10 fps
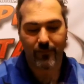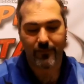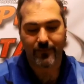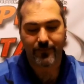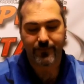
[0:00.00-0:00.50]
Hmm.
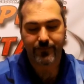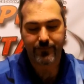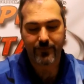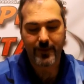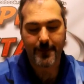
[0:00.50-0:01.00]

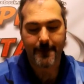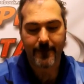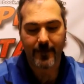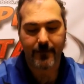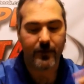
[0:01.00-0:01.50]

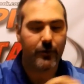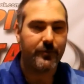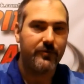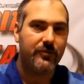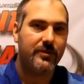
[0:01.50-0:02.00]
Well, I hope
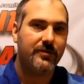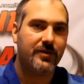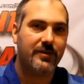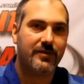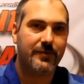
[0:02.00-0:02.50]
you enjoyed this
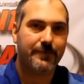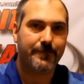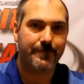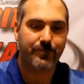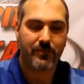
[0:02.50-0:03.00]
cocktail.
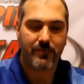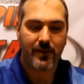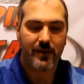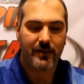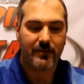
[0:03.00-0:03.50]

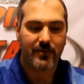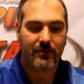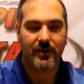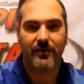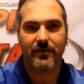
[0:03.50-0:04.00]
Let me know
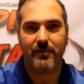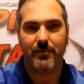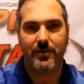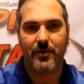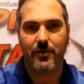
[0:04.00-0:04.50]
what you guys think
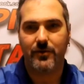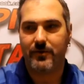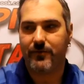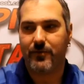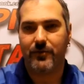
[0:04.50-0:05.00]
below, and
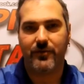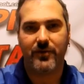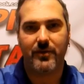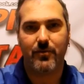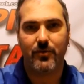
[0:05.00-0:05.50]
if you're going to
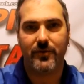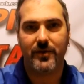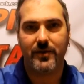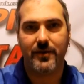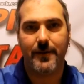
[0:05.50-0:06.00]
see the
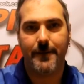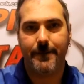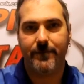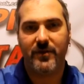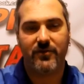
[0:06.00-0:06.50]
movie
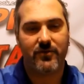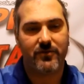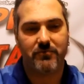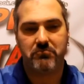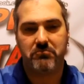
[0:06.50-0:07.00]
next year,
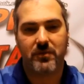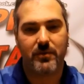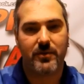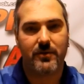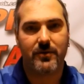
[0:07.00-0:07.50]
just let
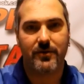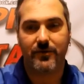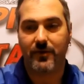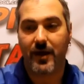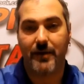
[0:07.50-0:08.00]
me know,
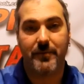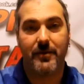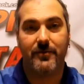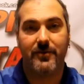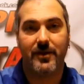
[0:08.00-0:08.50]
because I'm
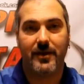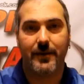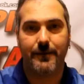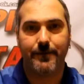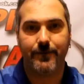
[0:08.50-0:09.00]
guaranteed I
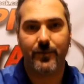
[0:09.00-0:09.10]
am.